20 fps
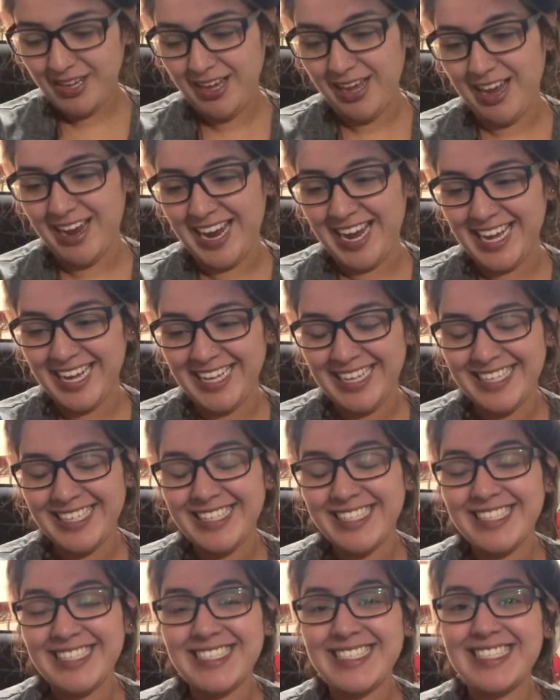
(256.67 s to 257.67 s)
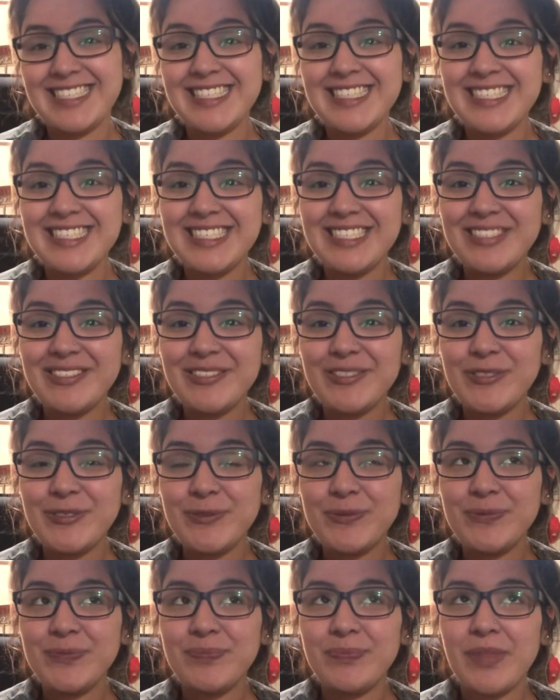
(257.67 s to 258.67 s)
alright
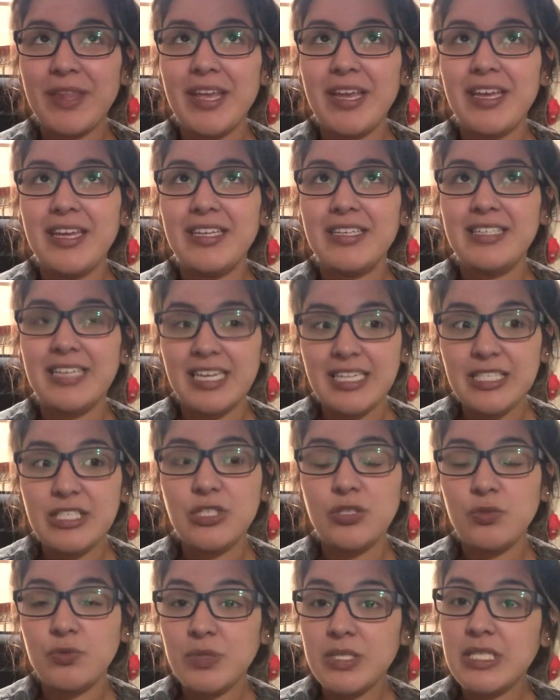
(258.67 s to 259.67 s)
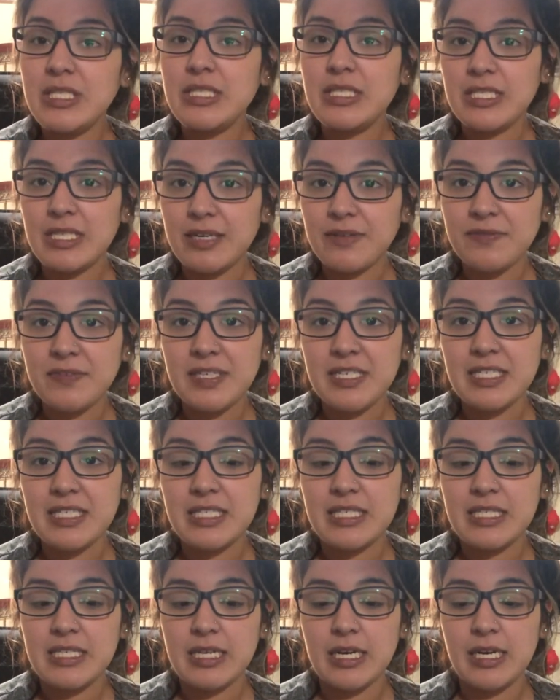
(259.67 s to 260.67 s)
so day two was the
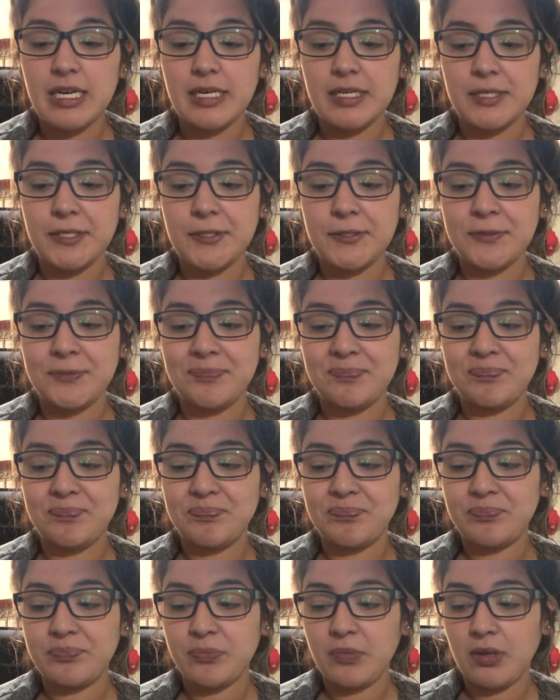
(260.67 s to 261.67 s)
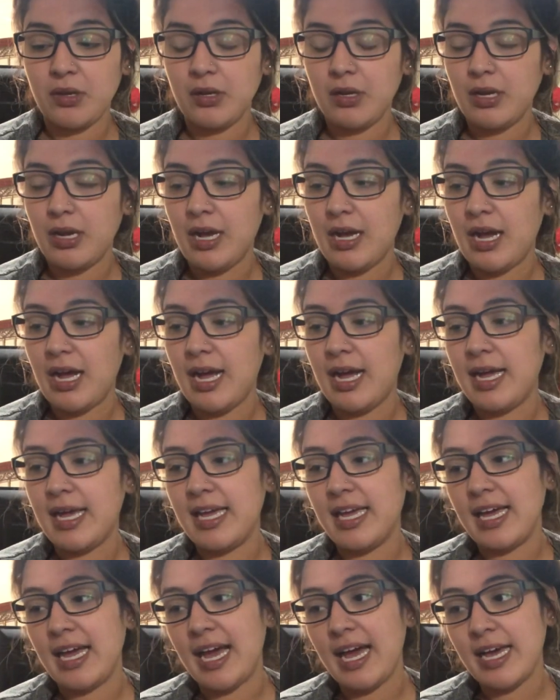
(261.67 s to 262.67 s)
toughest um, I
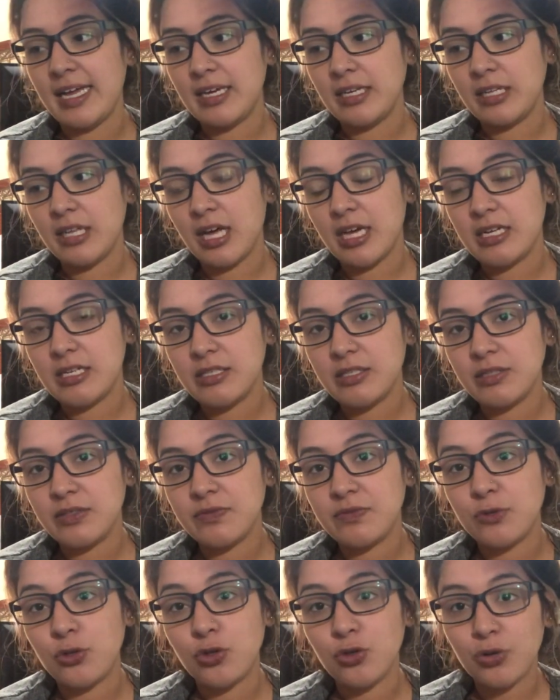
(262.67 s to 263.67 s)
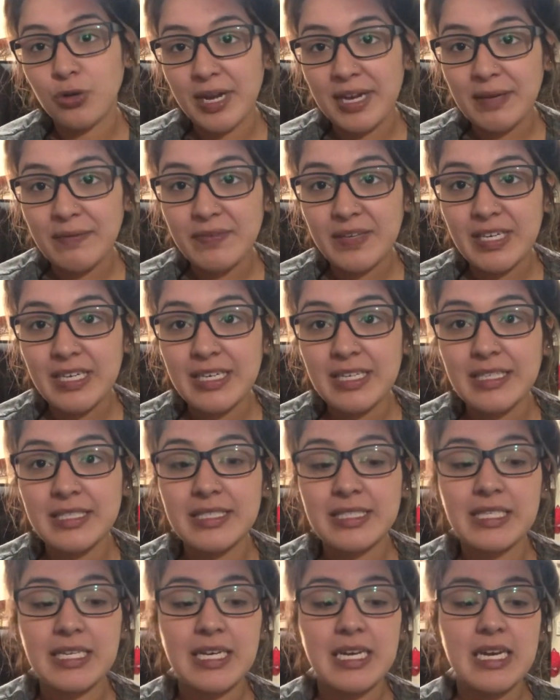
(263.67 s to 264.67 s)
had a lot of
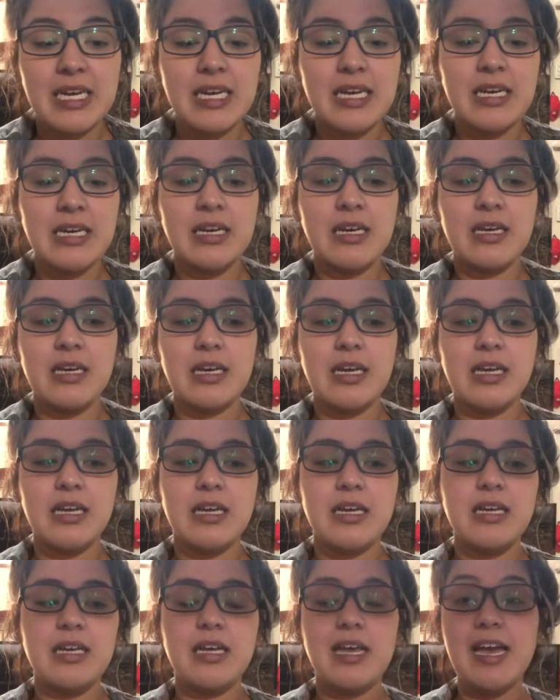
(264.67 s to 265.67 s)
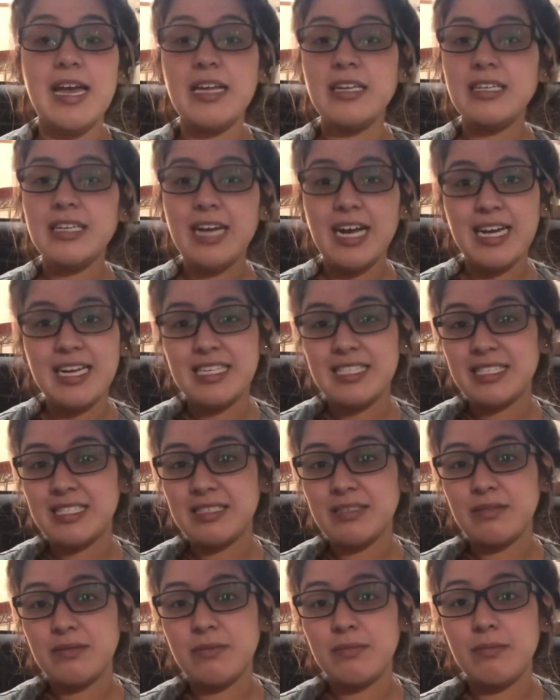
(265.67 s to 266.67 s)
cravings and guys
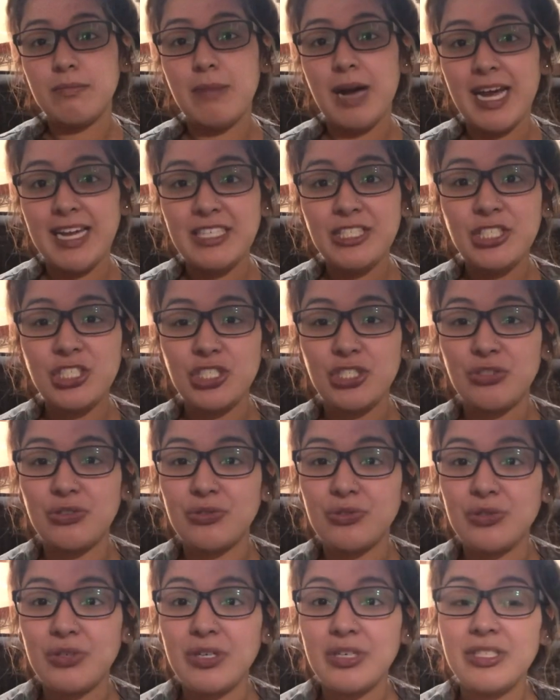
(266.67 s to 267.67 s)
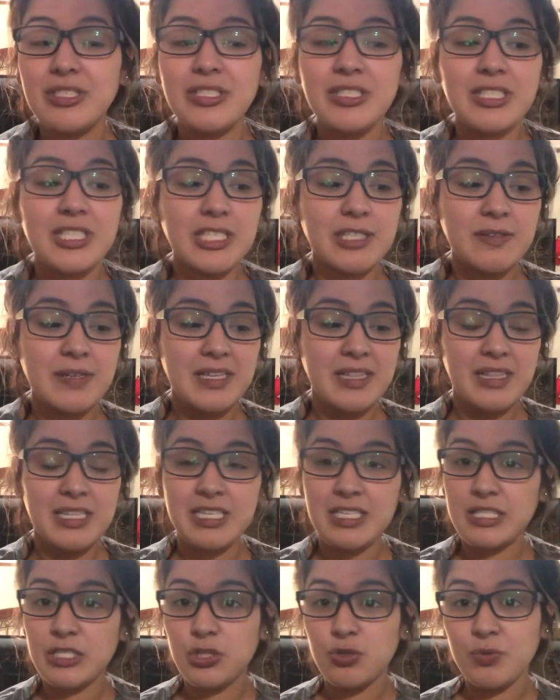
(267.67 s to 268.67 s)
mind you during
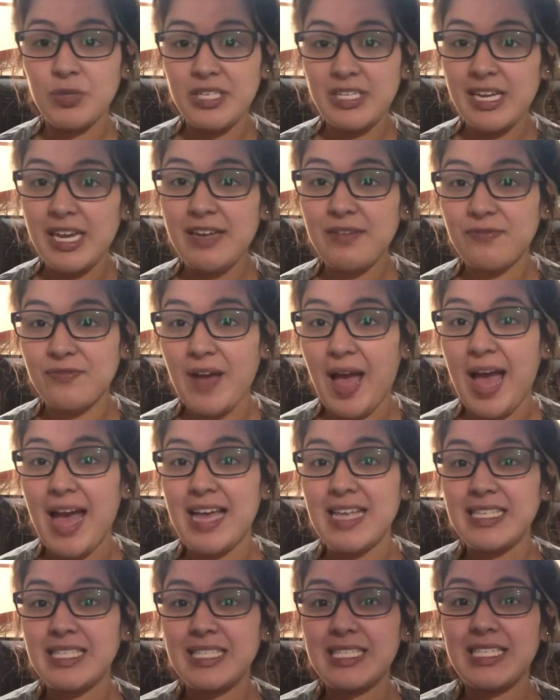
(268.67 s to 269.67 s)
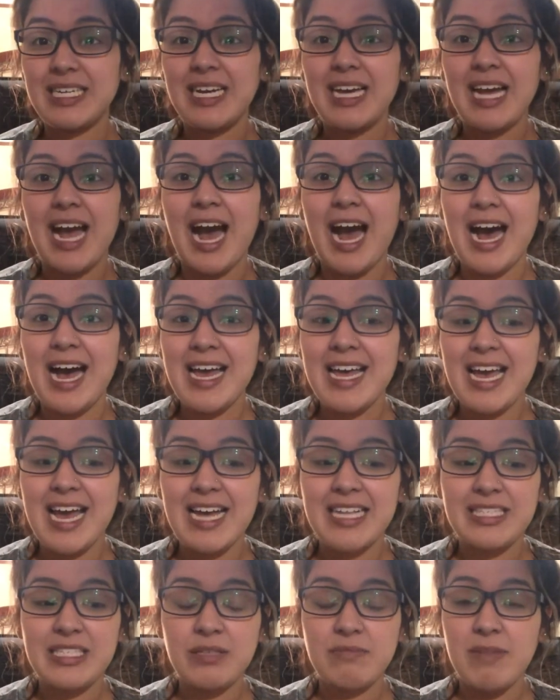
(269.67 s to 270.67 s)
this three day fast I
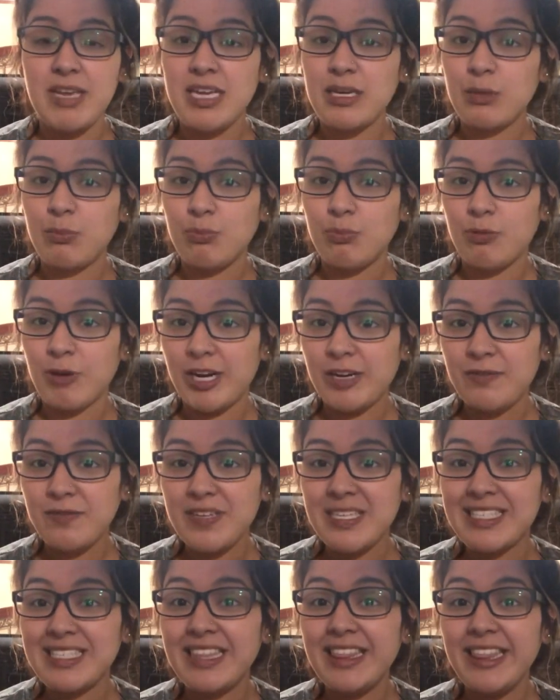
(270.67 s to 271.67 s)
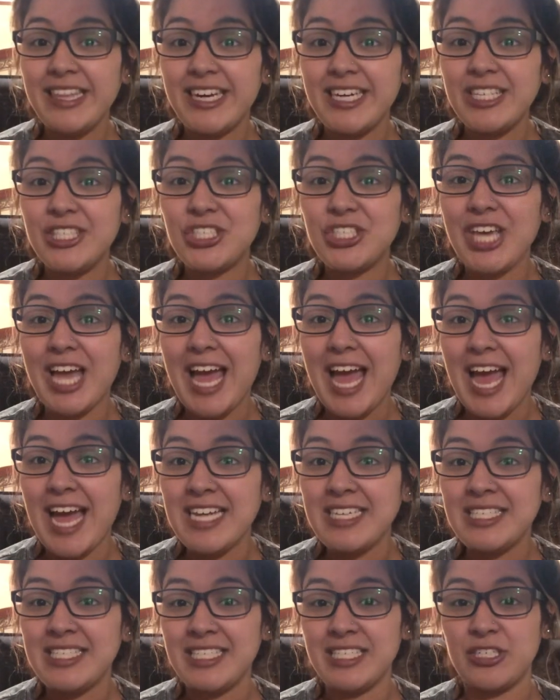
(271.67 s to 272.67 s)
had to make breakfast lunch
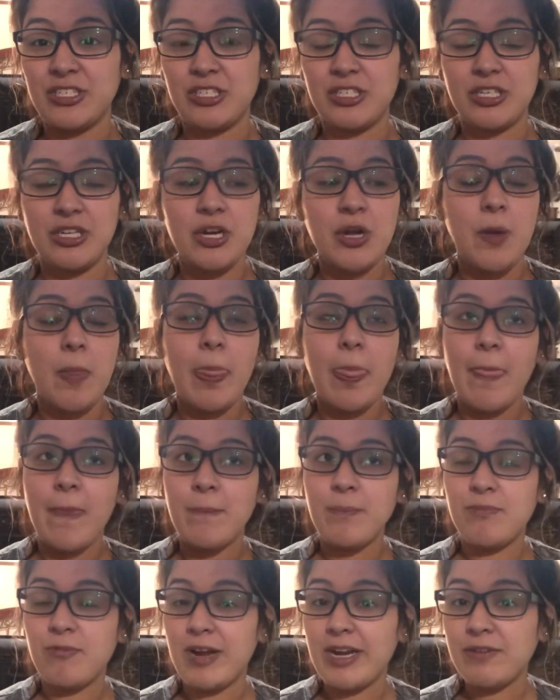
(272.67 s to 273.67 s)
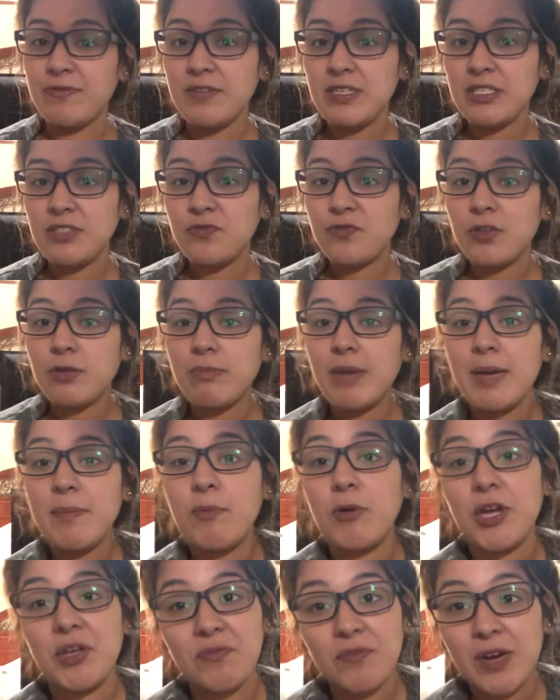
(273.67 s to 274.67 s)
and dinner breakfast for my
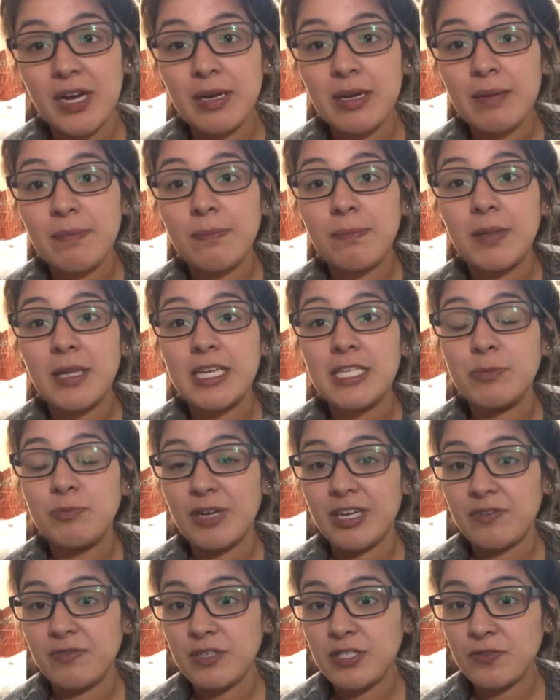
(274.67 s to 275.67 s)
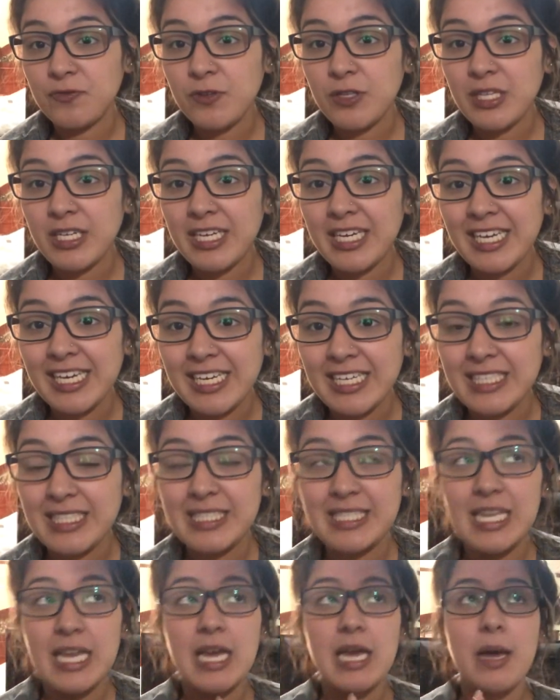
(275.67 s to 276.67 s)
boyfriend, plus breakfast for the
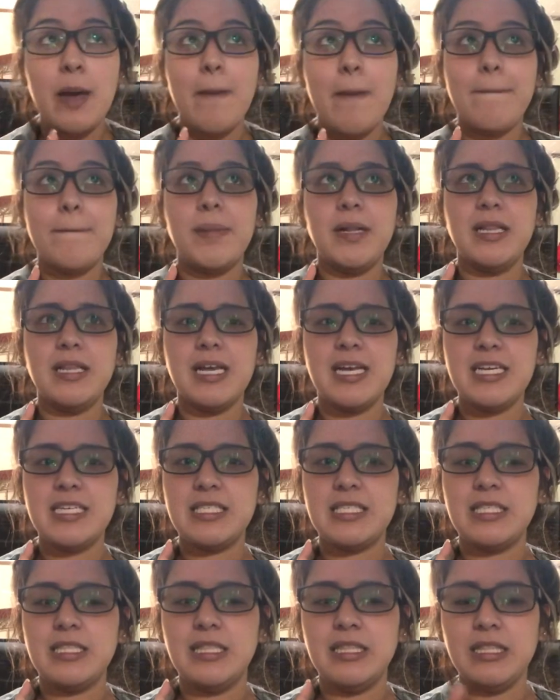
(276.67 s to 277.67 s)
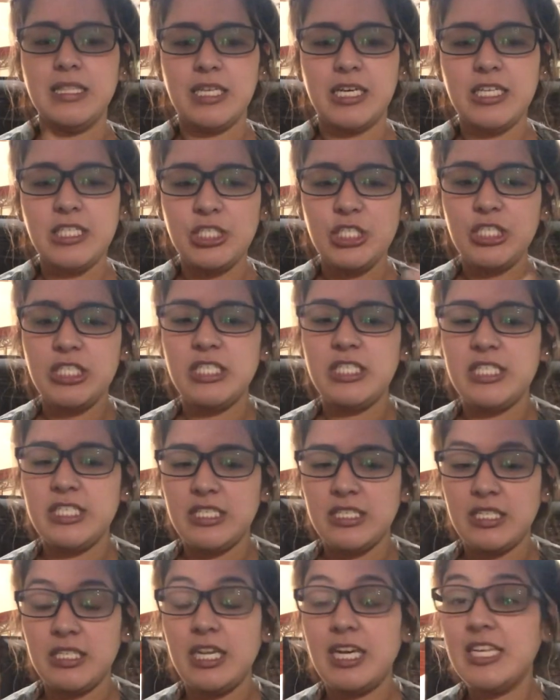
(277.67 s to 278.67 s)
kids, plus lunch and
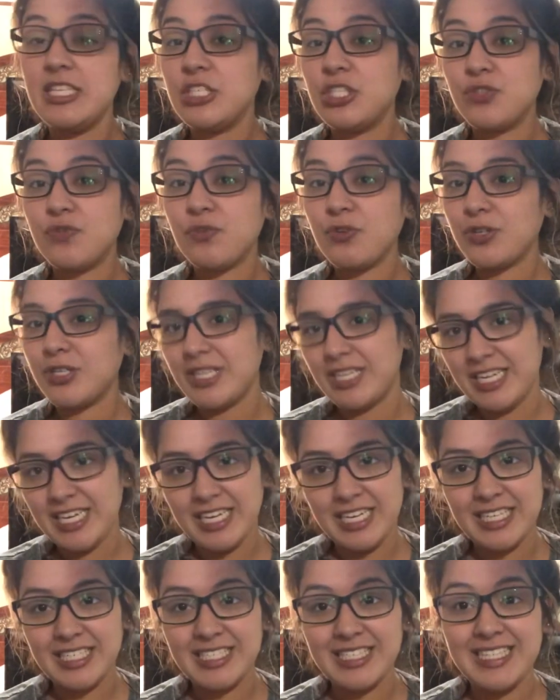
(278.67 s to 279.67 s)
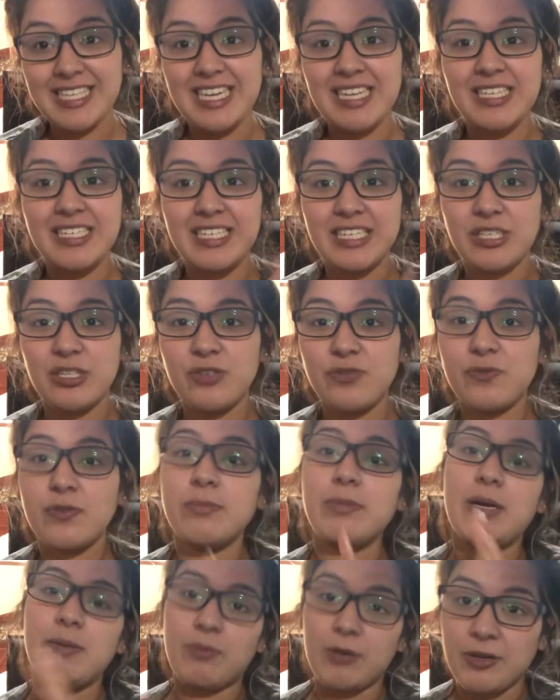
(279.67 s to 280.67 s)
lunch for the kids, then dinner for
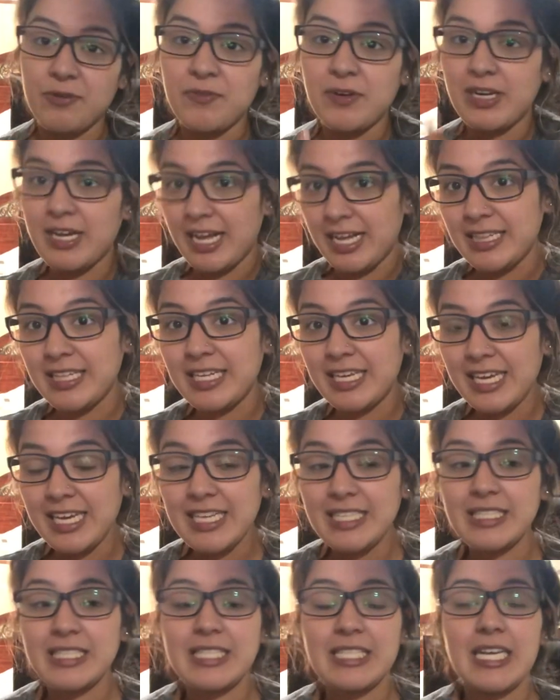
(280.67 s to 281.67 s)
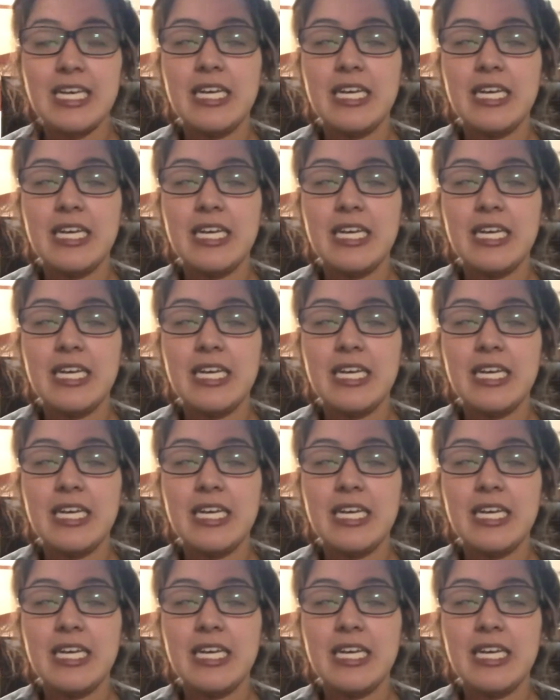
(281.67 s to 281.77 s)
my boyfriend and the kids.